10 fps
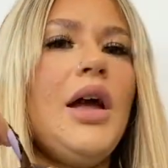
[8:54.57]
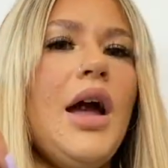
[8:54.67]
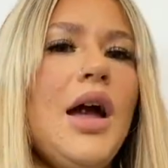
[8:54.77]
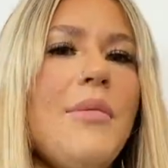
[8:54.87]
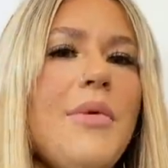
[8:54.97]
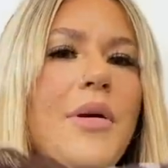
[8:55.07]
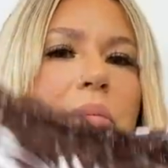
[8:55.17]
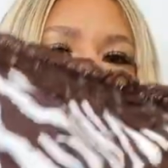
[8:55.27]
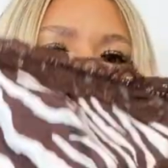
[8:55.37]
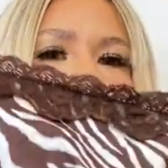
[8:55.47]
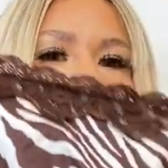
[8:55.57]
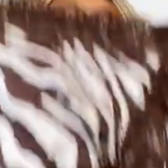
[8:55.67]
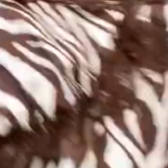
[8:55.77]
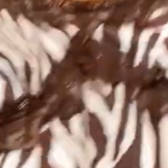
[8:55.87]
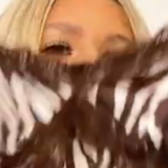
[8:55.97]
But
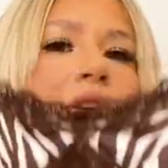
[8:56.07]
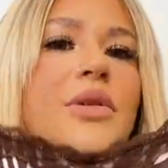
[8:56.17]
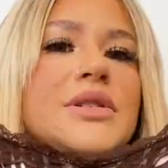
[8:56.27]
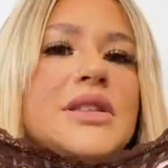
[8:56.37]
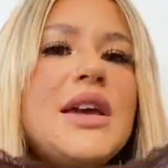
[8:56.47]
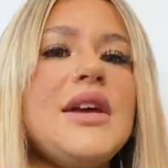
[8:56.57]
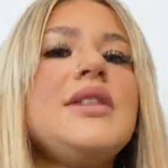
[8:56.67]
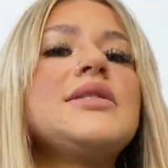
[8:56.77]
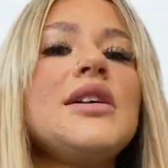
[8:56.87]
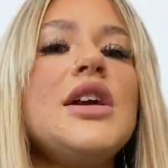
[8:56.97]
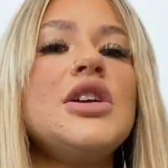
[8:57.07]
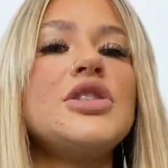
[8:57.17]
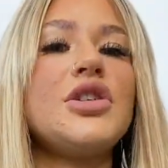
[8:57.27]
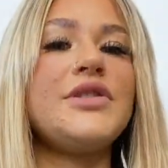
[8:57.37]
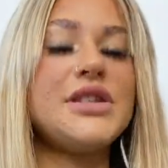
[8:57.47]
how cute is this?
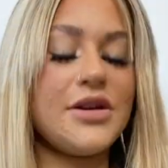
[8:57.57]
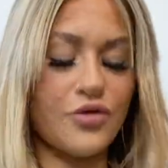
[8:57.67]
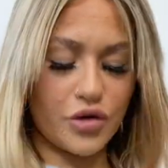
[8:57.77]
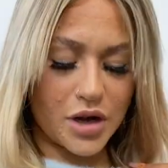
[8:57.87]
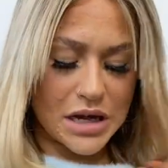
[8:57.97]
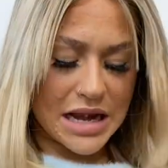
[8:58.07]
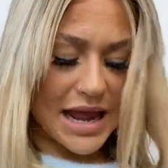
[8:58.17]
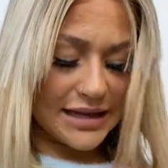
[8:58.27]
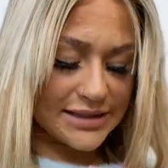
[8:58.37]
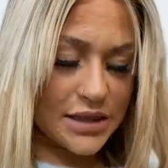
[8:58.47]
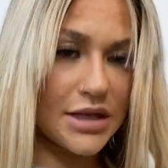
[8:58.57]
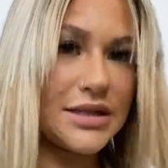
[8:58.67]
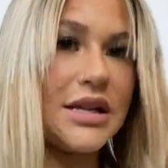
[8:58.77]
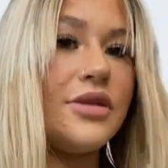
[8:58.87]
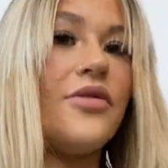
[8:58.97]
So obviously you've got the lace
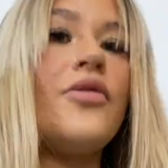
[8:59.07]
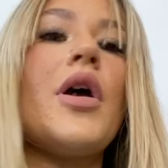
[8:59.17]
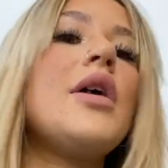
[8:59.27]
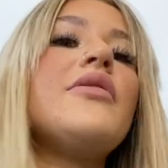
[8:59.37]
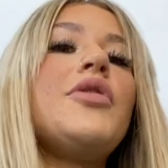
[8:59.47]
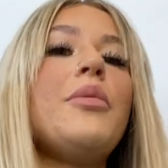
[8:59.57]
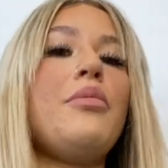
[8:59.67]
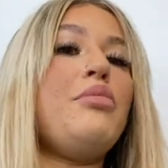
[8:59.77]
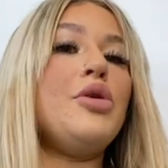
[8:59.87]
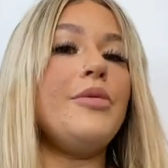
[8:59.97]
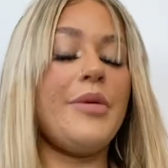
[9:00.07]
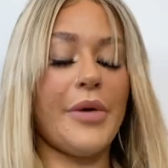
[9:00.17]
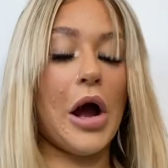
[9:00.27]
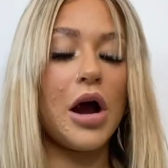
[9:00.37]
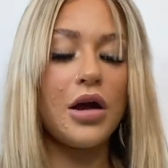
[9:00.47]
underneath the booby
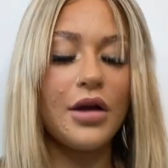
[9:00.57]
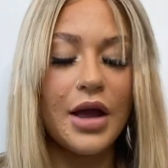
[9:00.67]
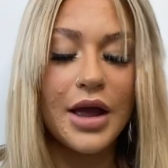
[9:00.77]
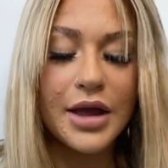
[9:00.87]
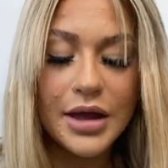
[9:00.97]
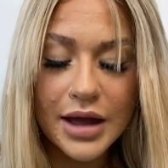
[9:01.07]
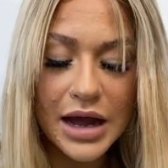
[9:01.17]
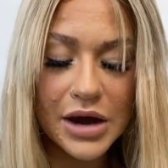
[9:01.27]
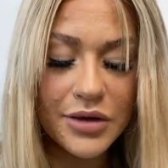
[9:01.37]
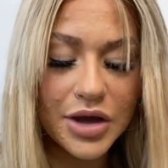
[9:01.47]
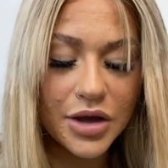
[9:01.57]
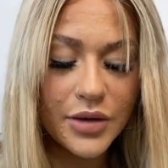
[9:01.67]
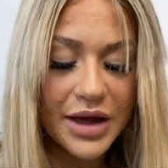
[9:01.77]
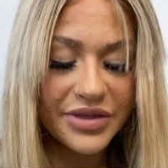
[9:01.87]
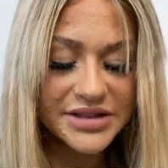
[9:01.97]
part. How
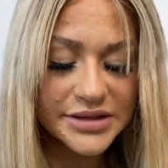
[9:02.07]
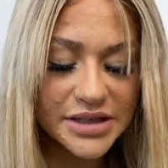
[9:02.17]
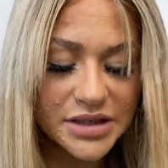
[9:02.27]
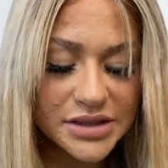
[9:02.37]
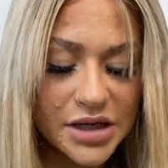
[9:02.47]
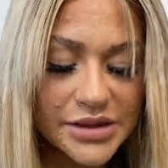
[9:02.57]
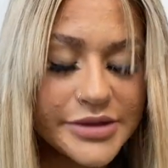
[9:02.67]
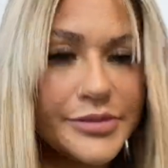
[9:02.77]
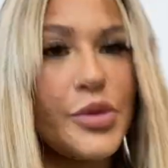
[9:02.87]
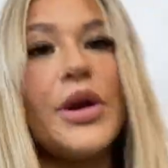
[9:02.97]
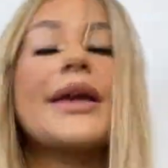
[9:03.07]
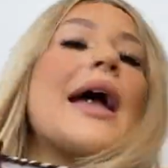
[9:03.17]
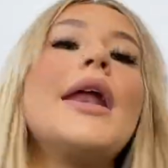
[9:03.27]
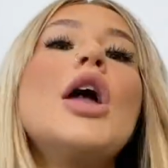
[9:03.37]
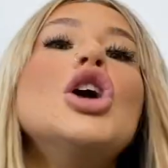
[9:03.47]
cute. And this is in a size small
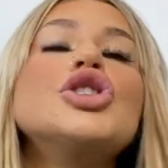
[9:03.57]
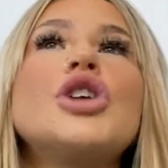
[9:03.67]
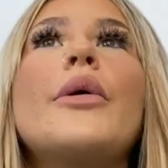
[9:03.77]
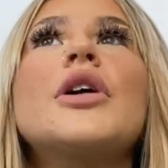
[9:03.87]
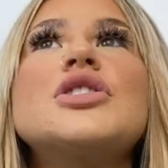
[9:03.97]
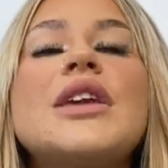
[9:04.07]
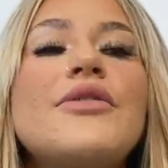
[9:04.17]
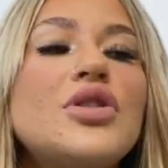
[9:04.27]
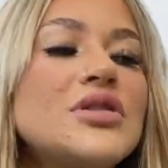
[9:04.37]
again. So to give you an